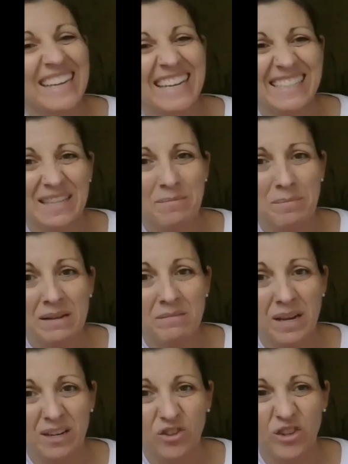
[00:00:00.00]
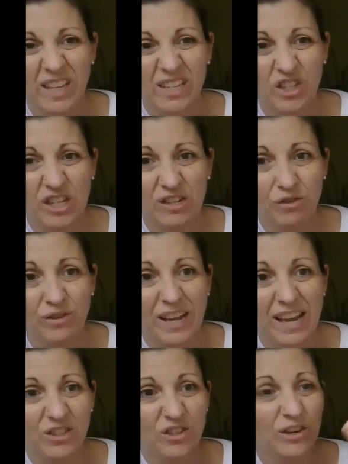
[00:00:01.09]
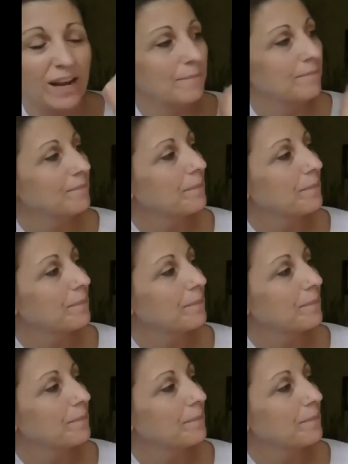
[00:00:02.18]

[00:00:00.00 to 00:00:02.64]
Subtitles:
It's the mean picture that she drew yesterday.